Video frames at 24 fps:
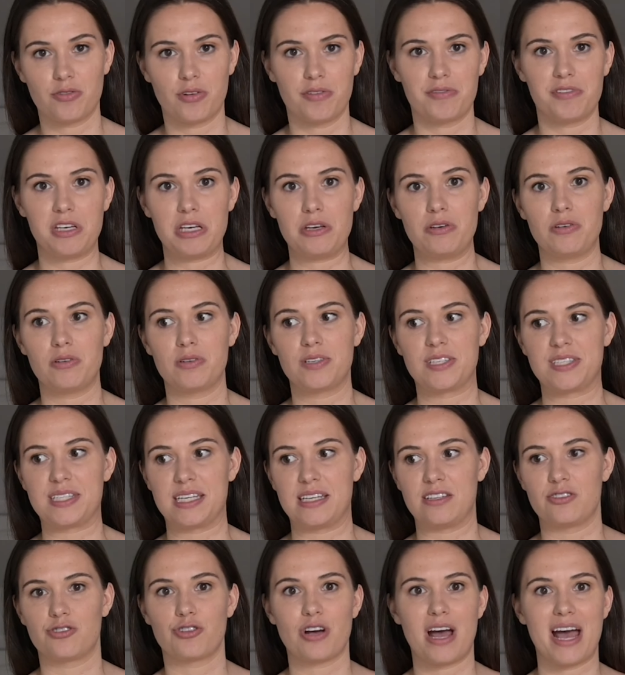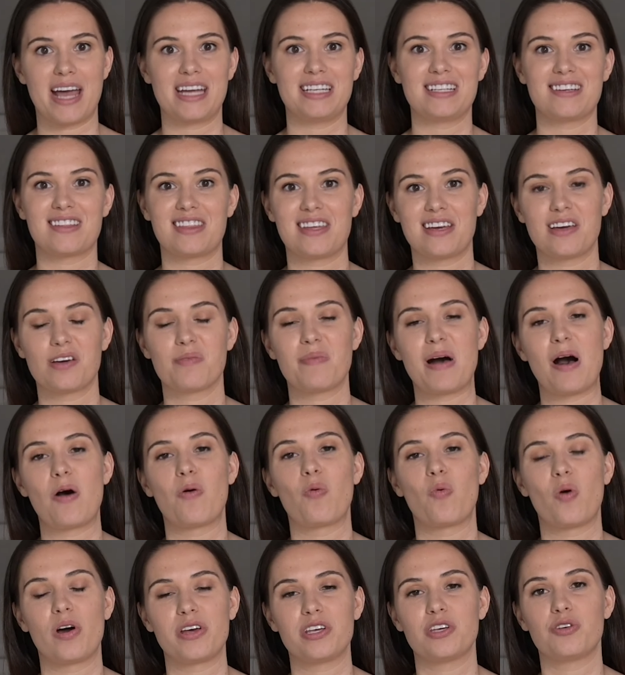reviews and trying to think about
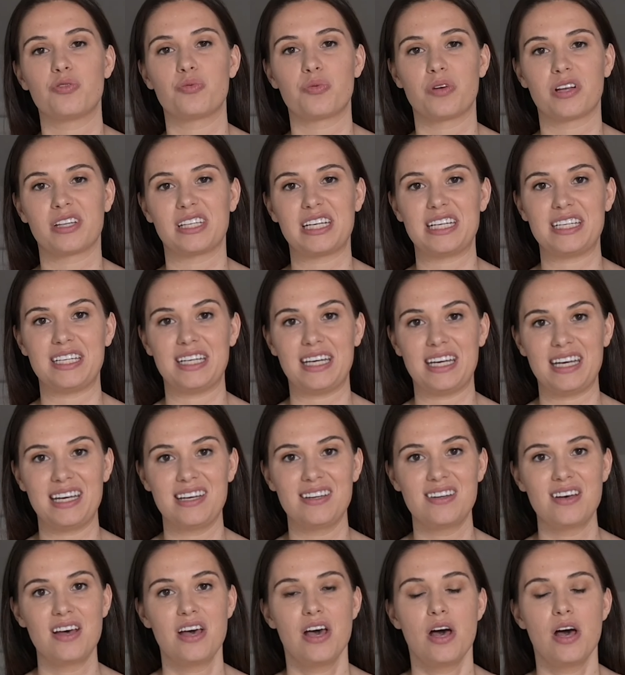what you really need,